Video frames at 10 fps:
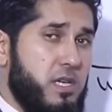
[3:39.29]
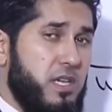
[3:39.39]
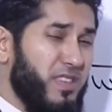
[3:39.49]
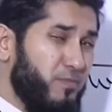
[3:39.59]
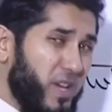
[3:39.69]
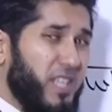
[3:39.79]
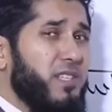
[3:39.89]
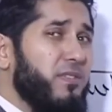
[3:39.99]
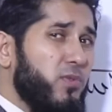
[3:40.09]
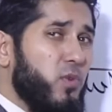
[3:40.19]
And the
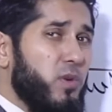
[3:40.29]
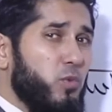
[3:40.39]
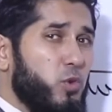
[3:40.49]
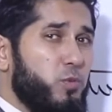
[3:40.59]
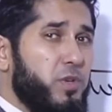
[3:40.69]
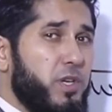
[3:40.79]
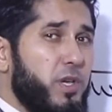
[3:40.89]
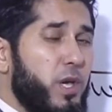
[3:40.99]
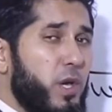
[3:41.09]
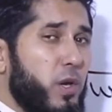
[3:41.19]
passive form would
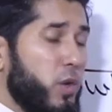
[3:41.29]
be